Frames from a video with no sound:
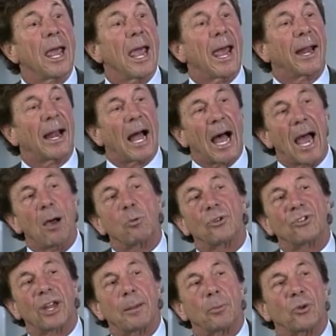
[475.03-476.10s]
And I
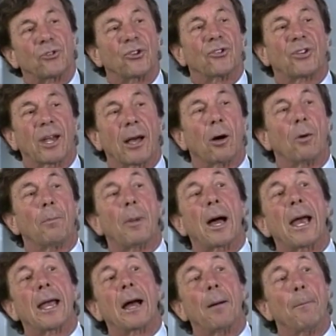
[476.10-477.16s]
was able to tell
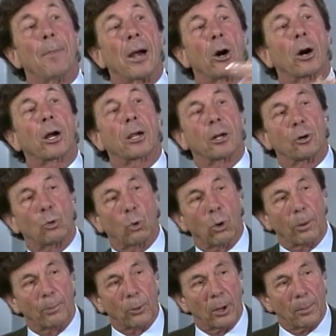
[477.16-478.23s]
my American
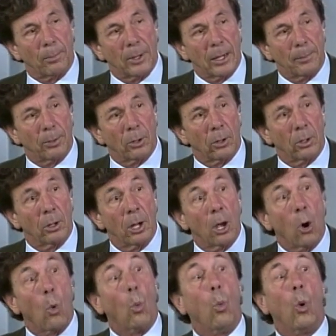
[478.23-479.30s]
corporate people
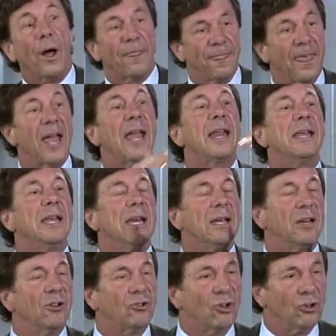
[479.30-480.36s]
what they
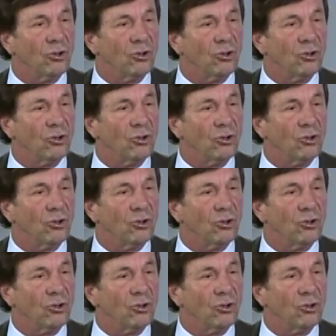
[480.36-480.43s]
needed to